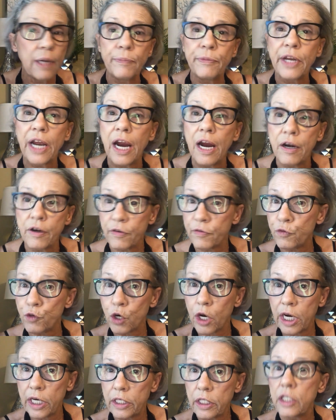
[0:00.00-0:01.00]
I'm tired
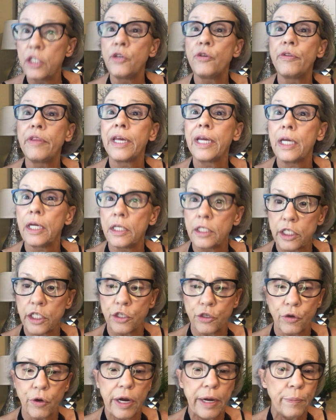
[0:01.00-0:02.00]
of trying to do the
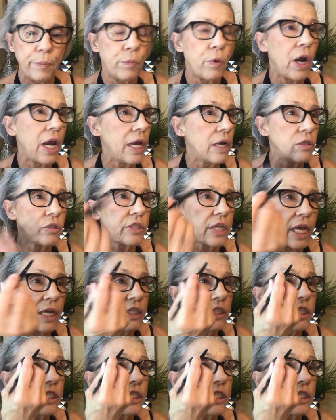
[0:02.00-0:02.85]
Instagram brows.